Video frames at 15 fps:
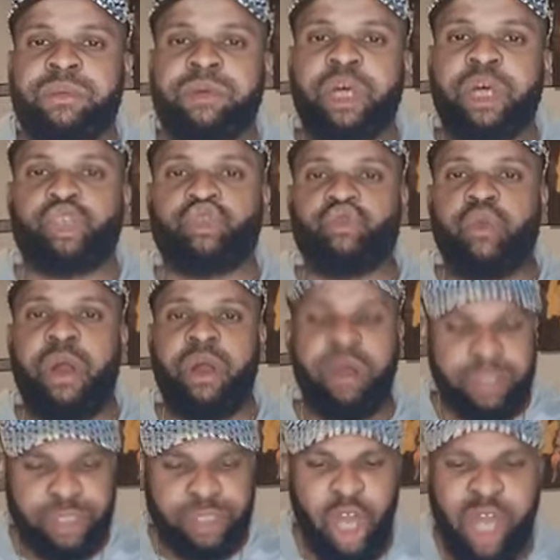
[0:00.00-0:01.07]
Ozuo,
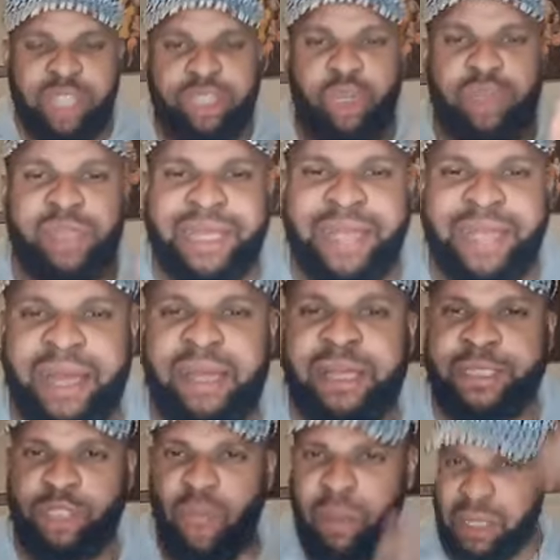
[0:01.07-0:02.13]
the audio now,
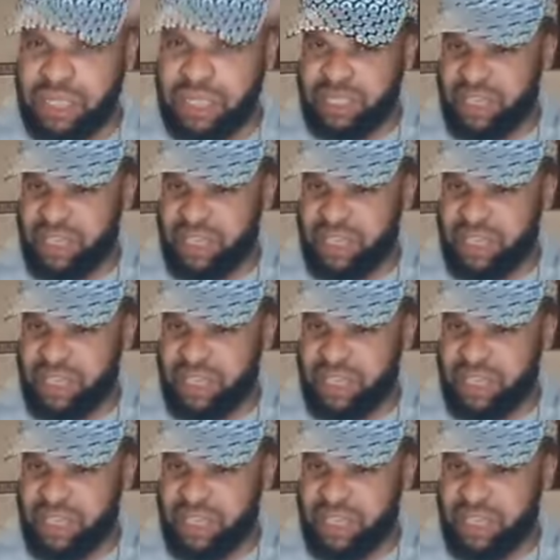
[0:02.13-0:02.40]
nobody